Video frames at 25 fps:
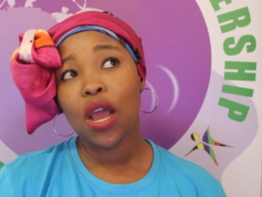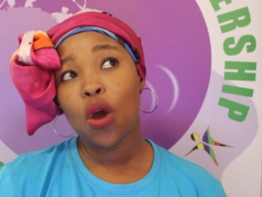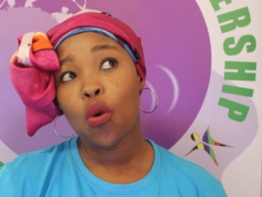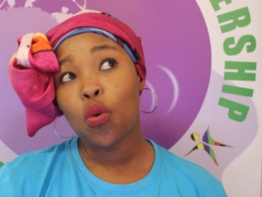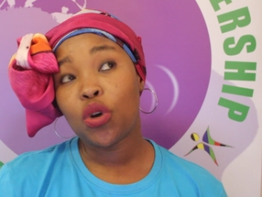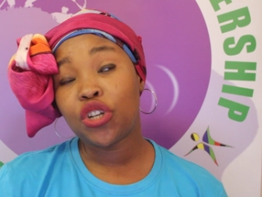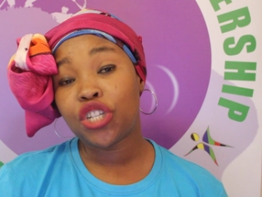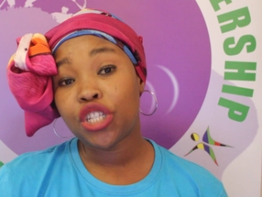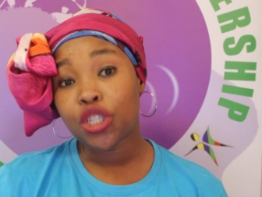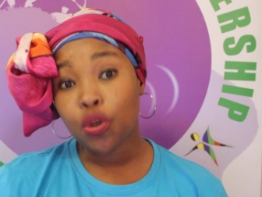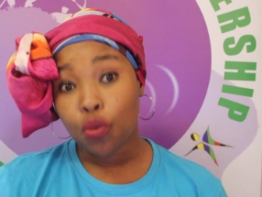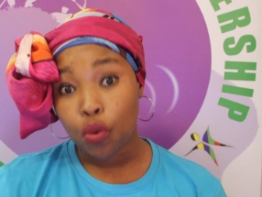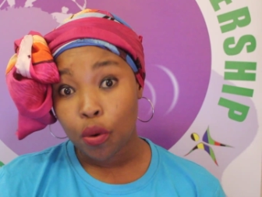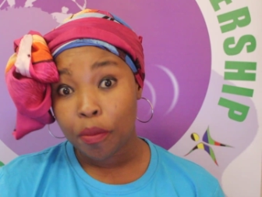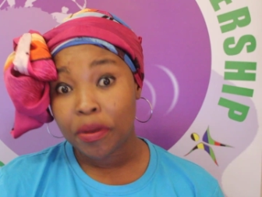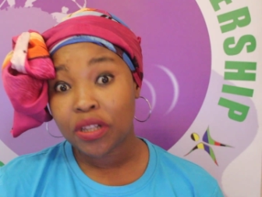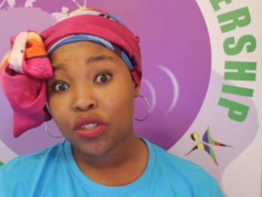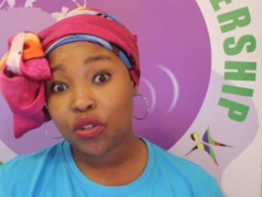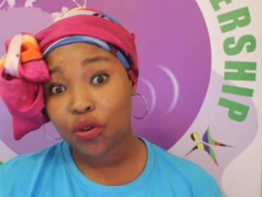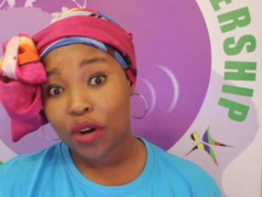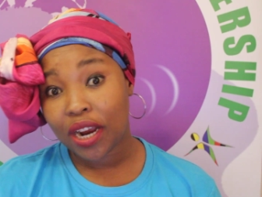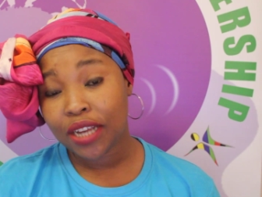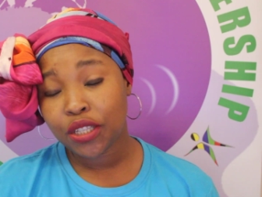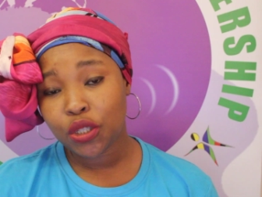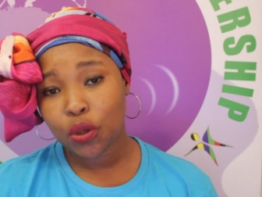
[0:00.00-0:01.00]
which is a
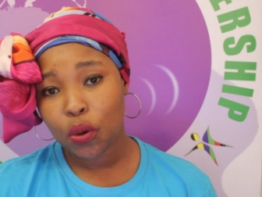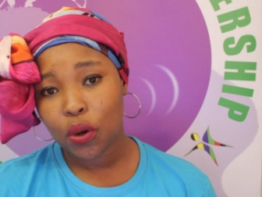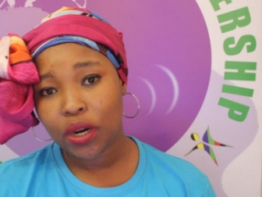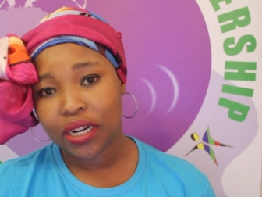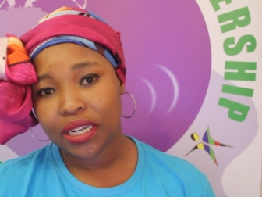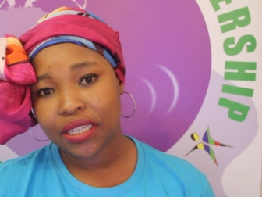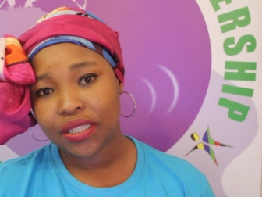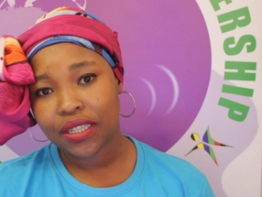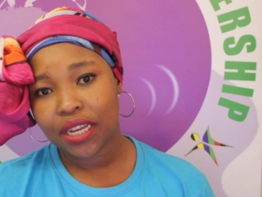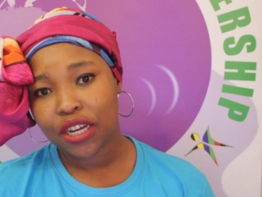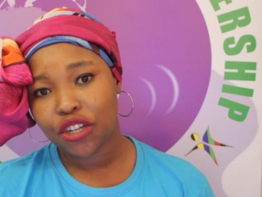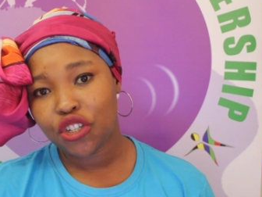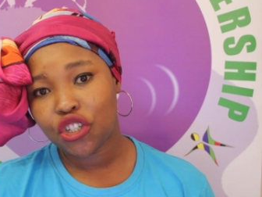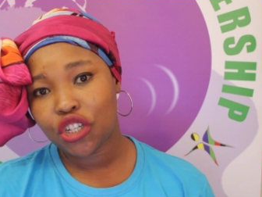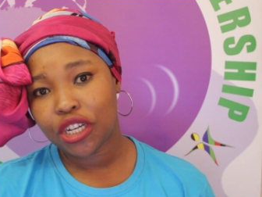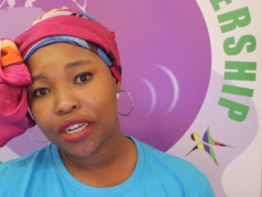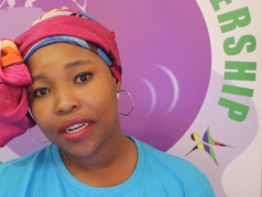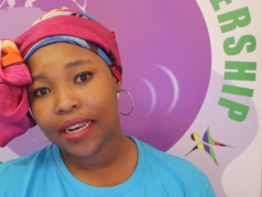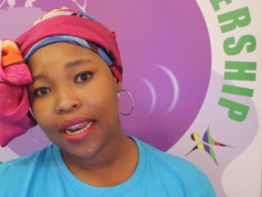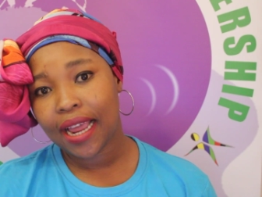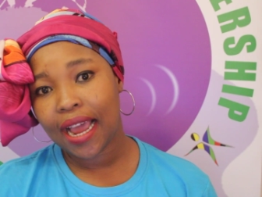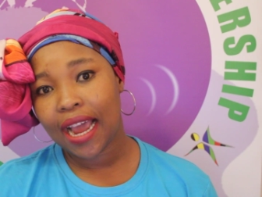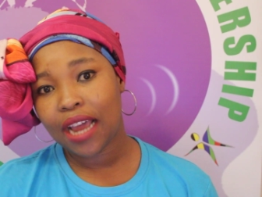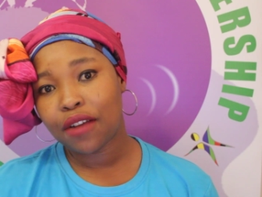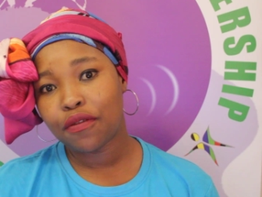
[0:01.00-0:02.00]
women's rights
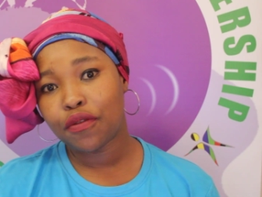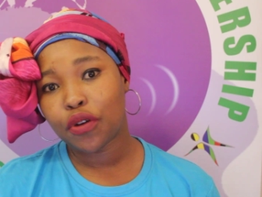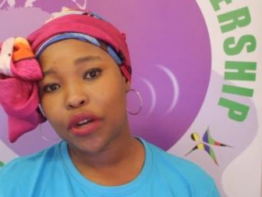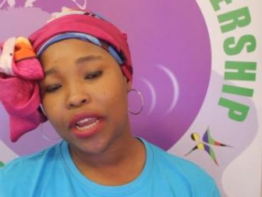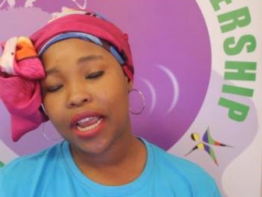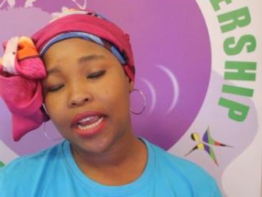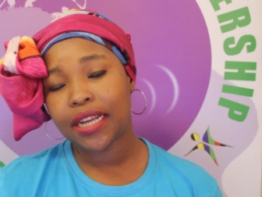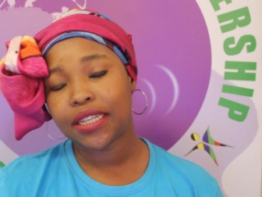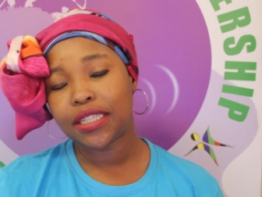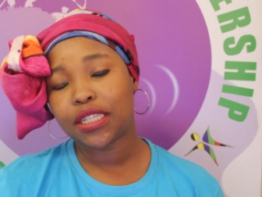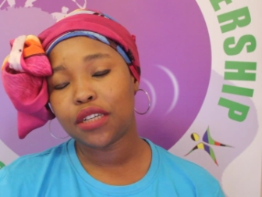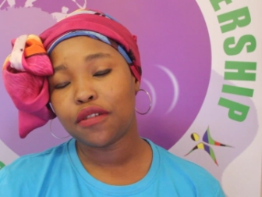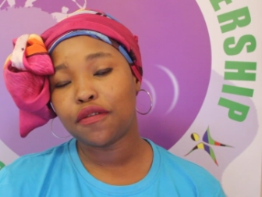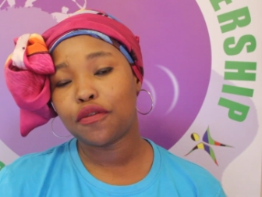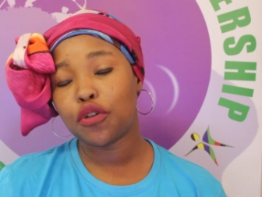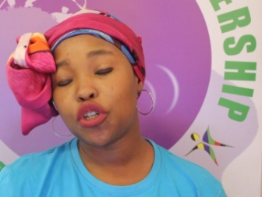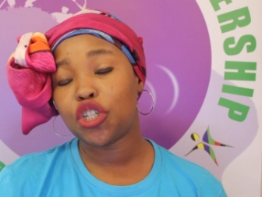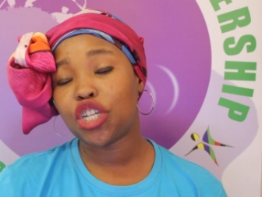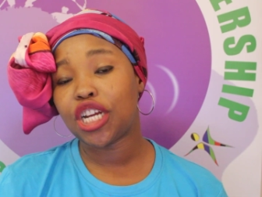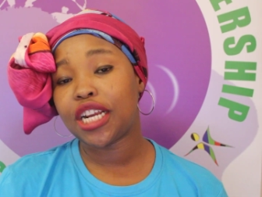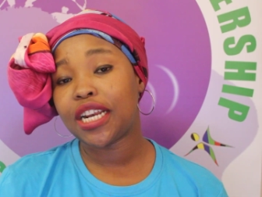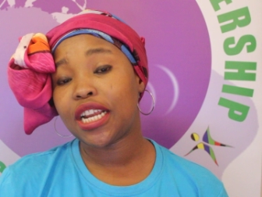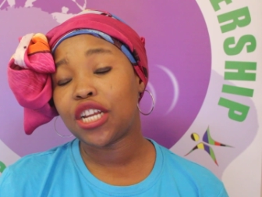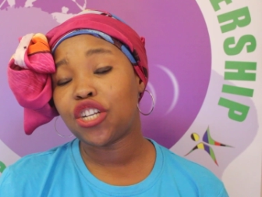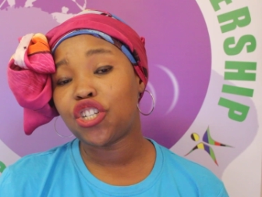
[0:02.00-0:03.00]
organization advocating for
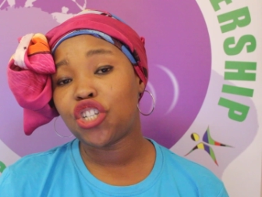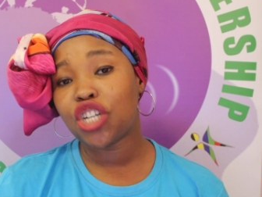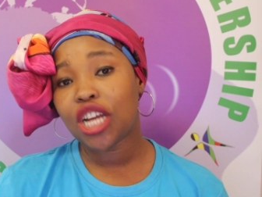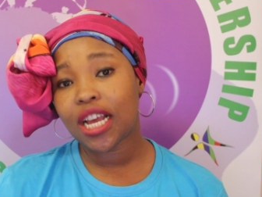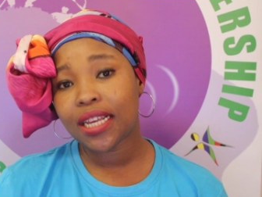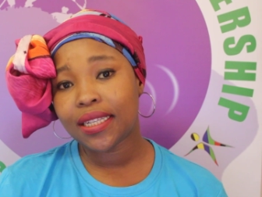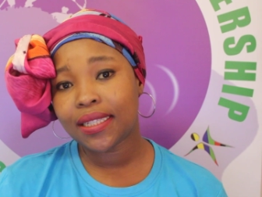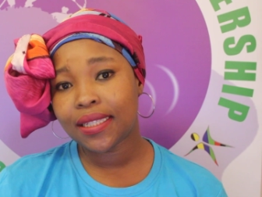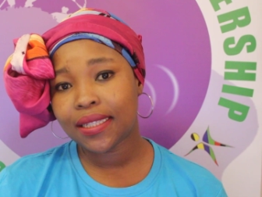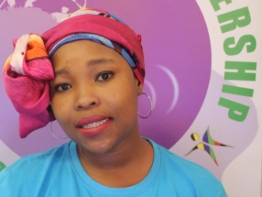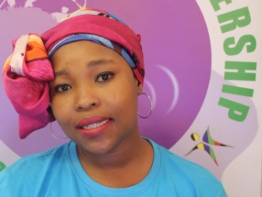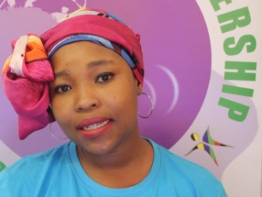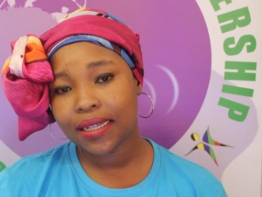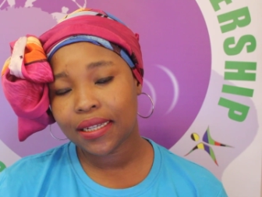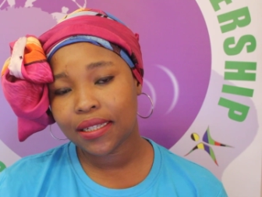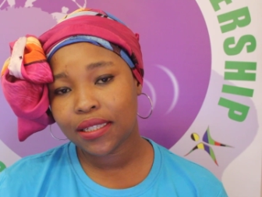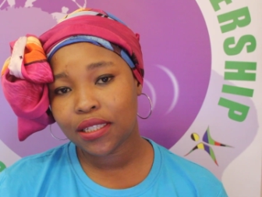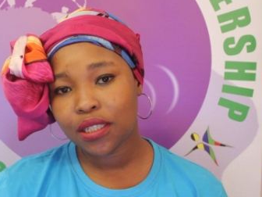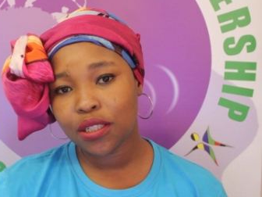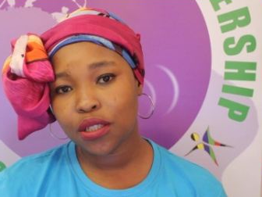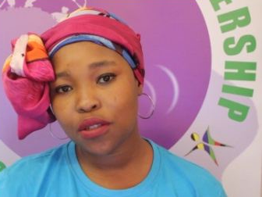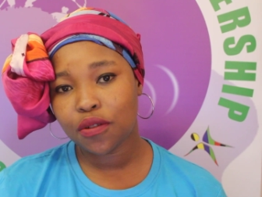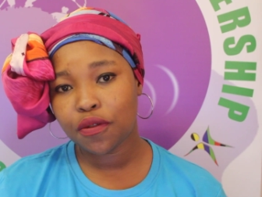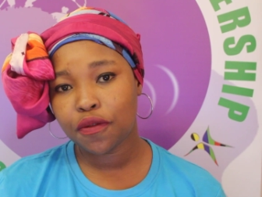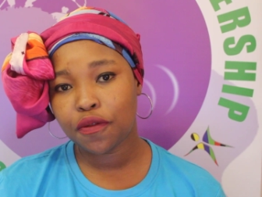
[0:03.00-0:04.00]
gender
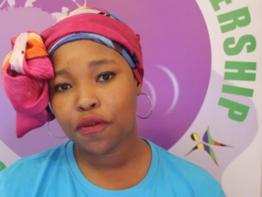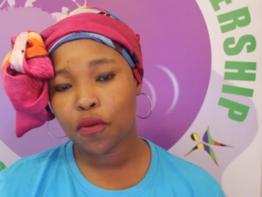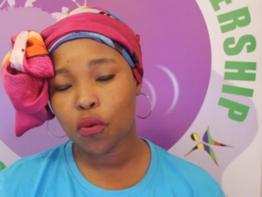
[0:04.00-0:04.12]
justice,